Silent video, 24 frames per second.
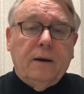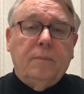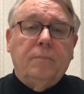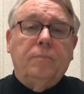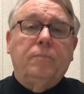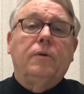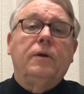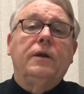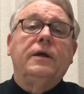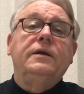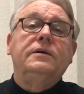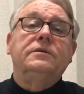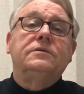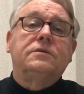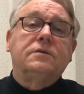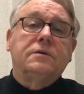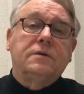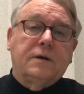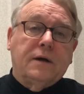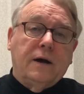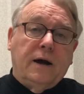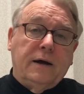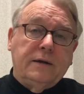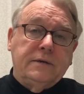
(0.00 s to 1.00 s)
please
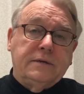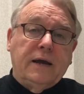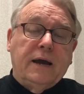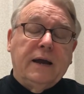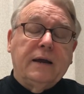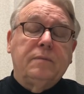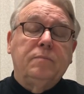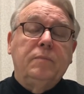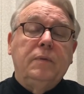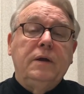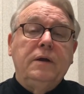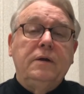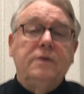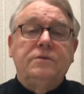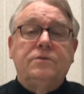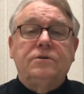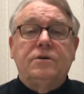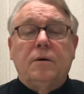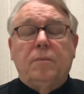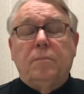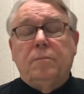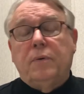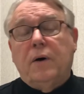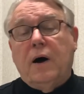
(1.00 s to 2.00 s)
contact me,
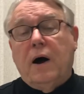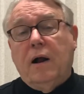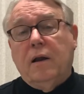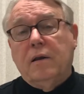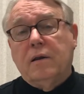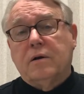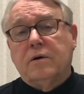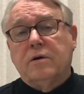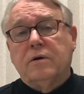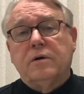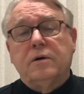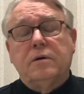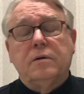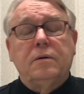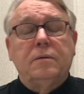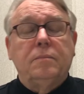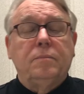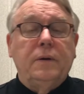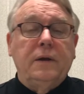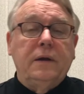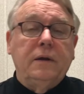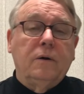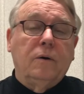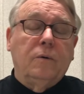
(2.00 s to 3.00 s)
Jim Pollard,
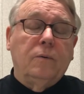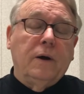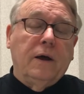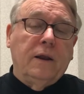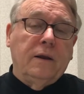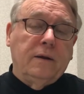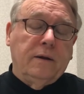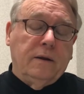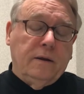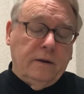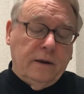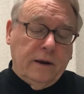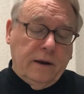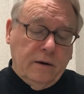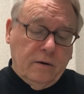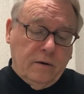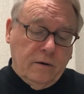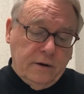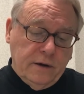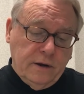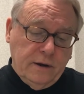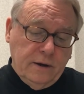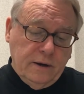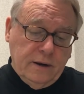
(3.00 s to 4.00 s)

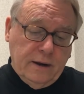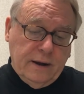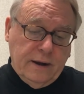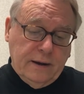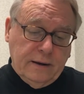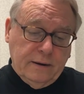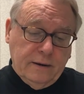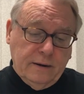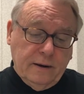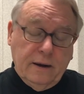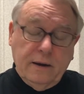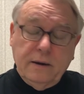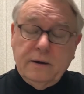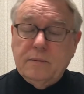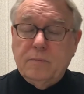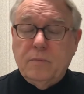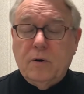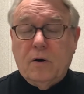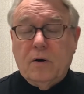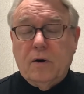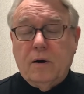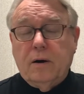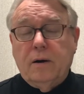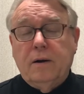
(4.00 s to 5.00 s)
Pollard, at
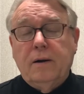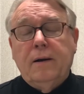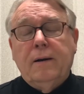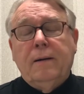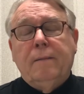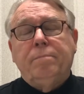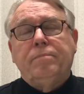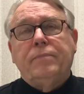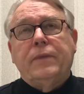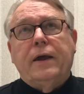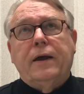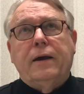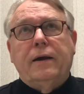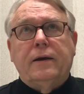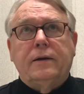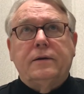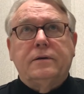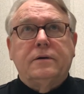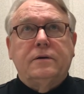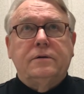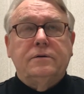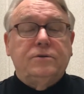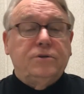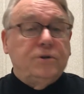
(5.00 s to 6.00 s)
AMR,
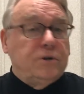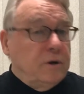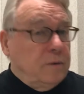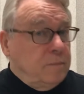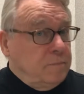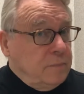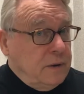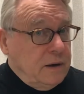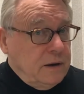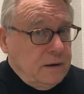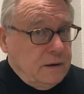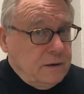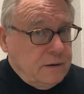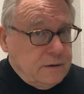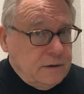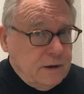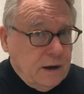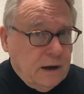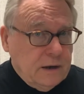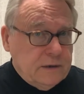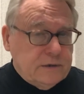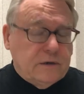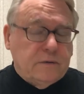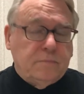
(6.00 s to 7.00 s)
at
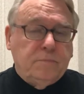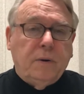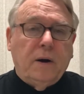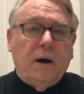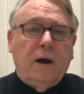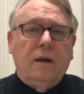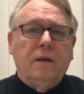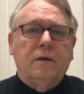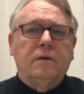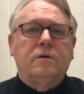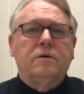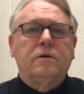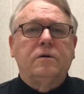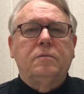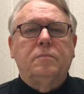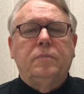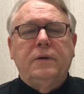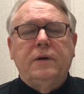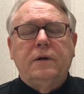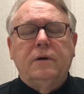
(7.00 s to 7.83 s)
Jim.Pollard, Pollard,